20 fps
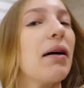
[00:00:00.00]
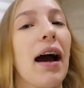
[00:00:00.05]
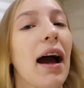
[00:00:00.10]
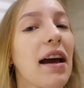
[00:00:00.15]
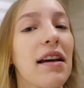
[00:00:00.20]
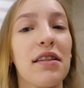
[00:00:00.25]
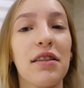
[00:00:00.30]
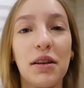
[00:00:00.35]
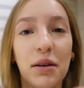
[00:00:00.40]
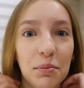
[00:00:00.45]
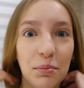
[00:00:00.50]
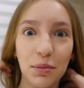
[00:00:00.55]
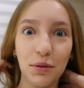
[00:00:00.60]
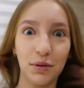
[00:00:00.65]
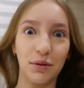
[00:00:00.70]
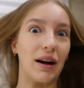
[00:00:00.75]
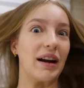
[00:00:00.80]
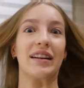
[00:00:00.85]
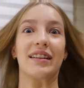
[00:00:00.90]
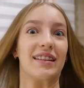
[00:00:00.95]
my eyes look
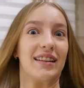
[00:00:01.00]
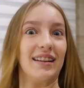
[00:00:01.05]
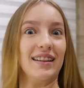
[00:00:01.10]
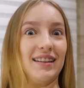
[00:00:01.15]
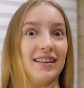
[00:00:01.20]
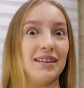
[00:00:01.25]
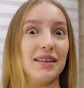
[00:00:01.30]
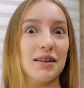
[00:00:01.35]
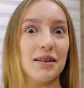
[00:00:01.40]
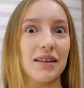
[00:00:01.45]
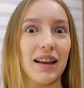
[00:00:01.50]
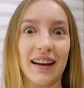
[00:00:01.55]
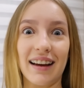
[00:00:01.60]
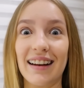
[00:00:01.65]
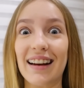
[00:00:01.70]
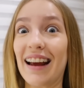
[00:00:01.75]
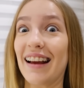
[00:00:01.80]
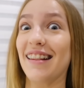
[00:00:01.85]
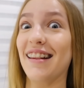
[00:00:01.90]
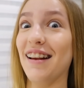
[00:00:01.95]
brightened like
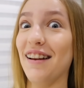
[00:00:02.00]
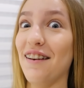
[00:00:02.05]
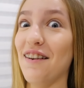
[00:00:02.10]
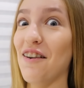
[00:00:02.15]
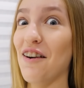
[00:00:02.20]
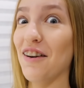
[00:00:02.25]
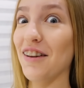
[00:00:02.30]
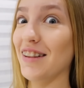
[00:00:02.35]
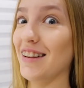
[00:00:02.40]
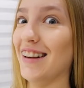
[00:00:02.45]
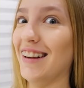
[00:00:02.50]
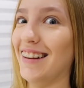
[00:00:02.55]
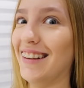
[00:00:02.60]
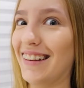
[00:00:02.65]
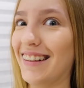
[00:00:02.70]
an 18 year old?